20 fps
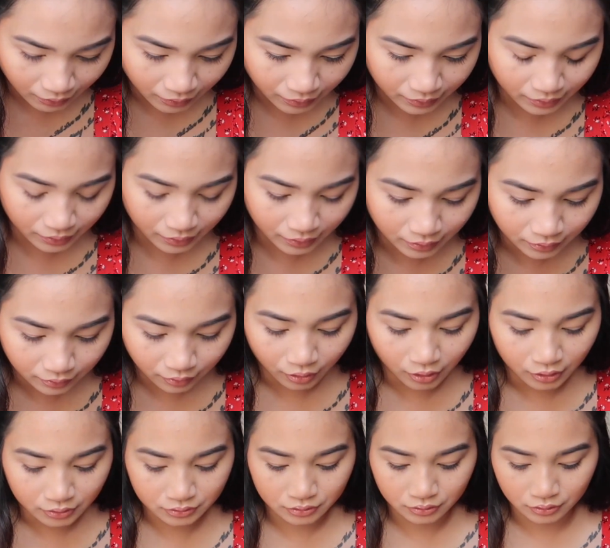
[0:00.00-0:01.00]
And then
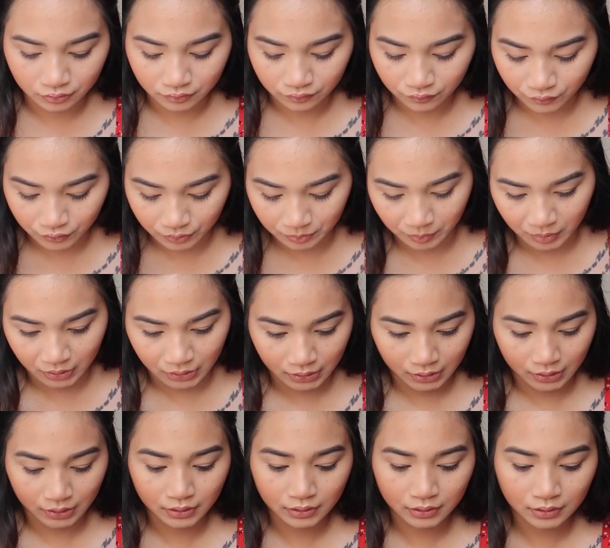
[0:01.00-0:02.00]
also for
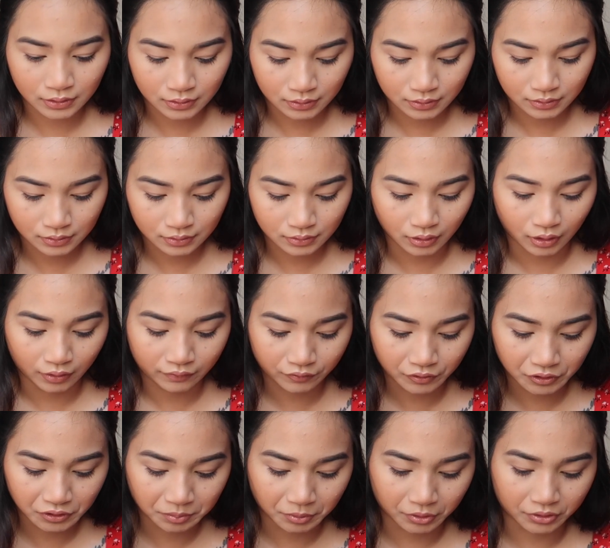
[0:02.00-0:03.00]
me, not
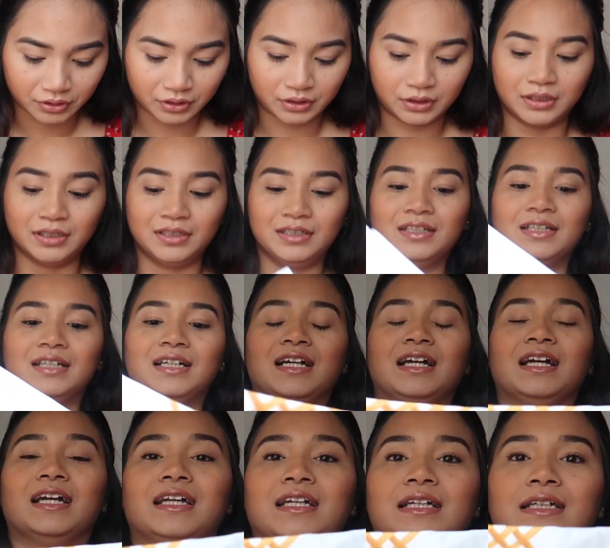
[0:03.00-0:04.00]
for her party,
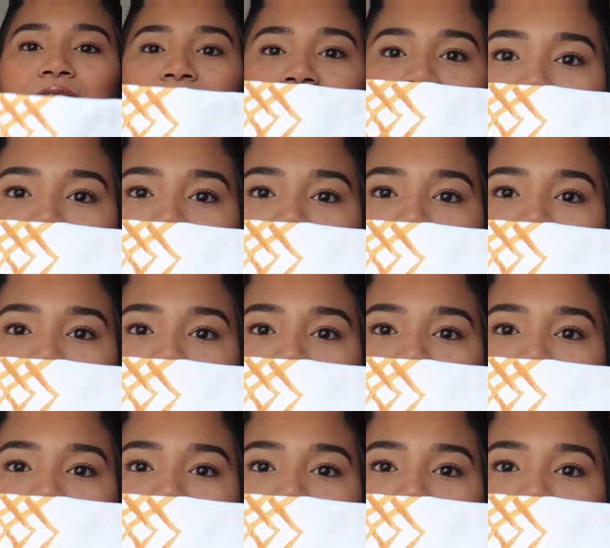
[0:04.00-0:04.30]
is